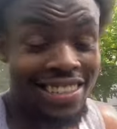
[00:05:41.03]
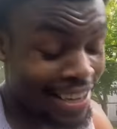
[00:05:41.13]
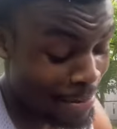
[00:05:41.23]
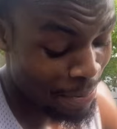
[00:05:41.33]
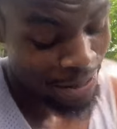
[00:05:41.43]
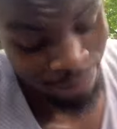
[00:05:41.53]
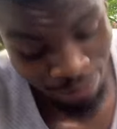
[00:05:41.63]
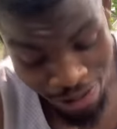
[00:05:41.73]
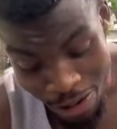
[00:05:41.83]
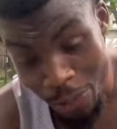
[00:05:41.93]
up,
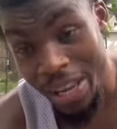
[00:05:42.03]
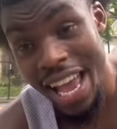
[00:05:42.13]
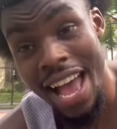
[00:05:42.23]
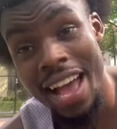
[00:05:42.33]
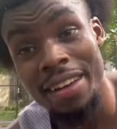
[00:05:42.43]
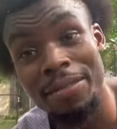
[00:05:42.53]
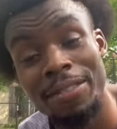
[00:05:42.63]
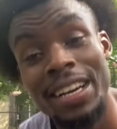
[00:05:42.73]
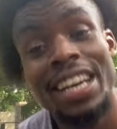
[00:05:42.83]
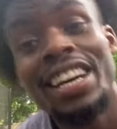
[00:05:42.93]
we have
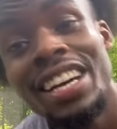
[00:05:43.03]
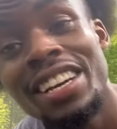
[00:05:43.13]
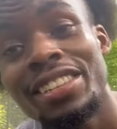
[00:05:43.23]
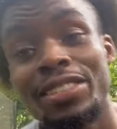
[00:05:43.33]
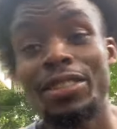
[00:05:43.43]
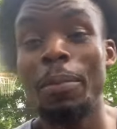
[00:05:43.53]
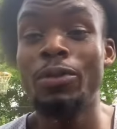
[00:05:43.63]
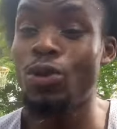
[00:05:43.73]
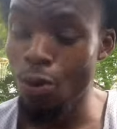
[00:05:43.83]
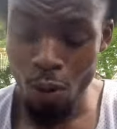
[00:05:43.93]
the
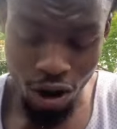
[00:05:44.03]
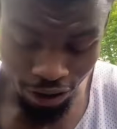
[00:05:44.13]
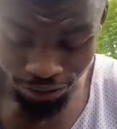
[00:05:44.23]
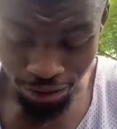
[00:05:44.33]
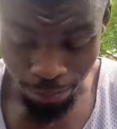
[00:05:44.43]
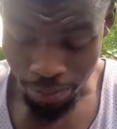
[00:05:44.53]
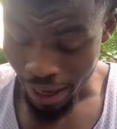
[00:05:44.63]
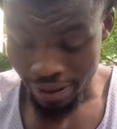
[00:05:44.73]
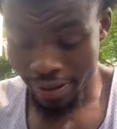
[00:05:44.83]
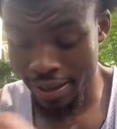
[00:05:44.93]
two of the
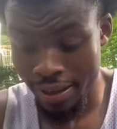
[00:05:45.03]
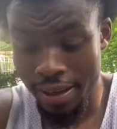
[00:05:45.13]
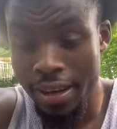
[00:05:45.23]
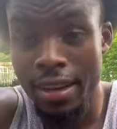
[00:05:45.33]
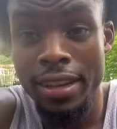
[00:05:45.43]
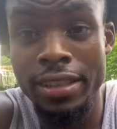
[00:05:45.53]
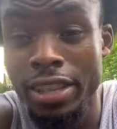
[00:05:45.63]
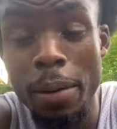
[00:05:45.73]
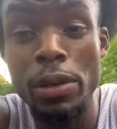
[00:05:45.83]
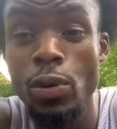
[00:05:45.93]
best
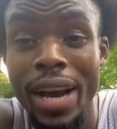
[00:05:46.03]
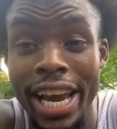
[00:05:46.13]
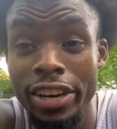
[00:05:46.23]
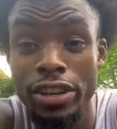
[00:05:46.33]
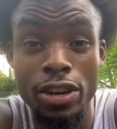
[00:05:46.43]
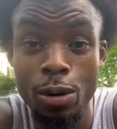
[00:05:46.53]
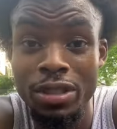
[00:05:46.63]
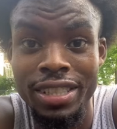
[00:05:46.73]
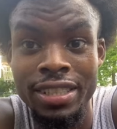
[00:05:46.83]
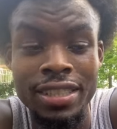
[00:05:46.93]
W hater
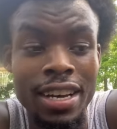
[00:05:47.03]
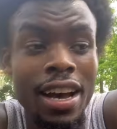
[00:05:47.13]
coaches.